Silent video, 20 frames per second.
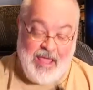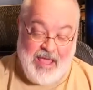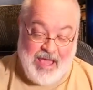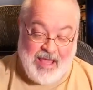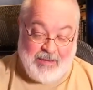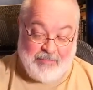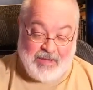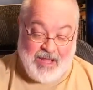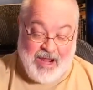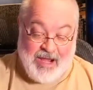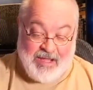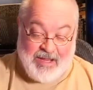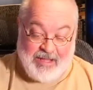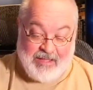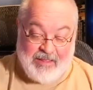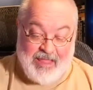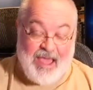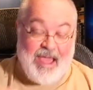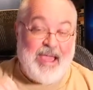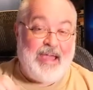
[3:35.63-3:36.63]
And I'm kind of
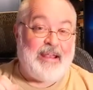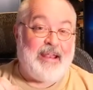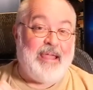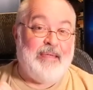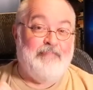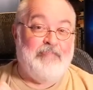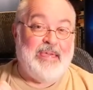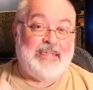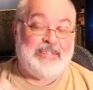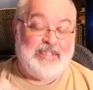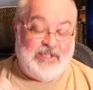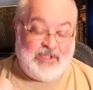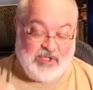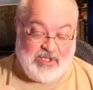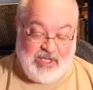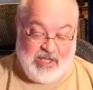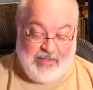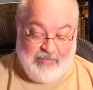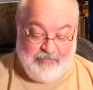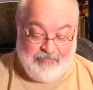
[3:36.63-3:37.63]
glad I messaged
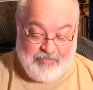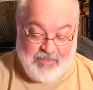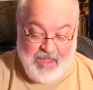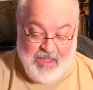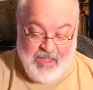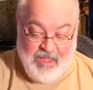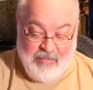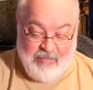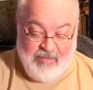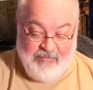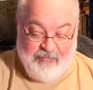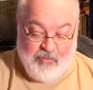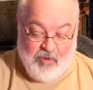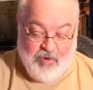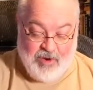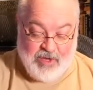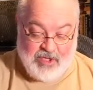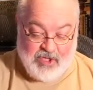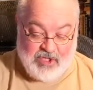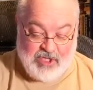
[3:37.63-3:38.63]
him
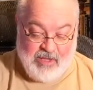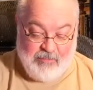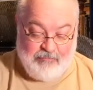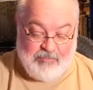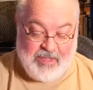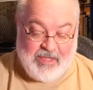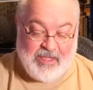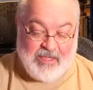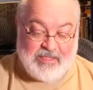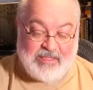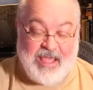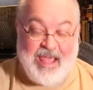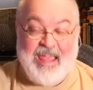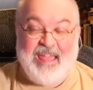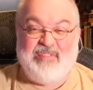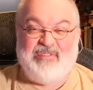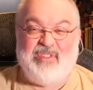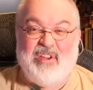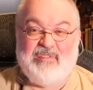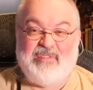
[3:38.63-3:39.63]
before it shipped because I
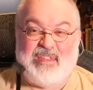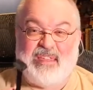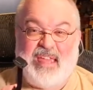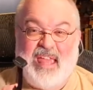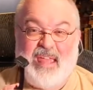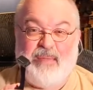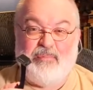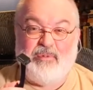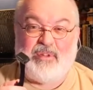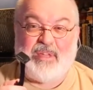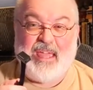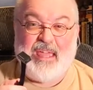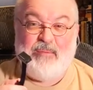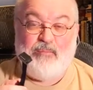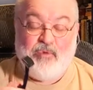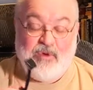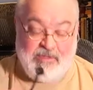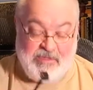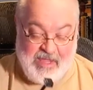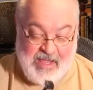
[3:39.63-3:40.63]
had thought the cable came
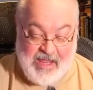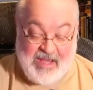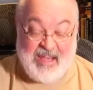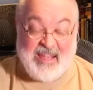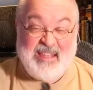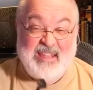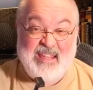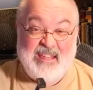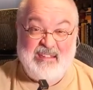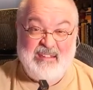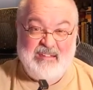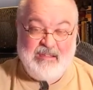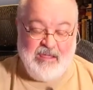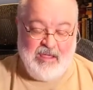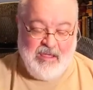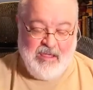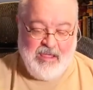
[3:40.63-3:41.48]
with it and it didn't.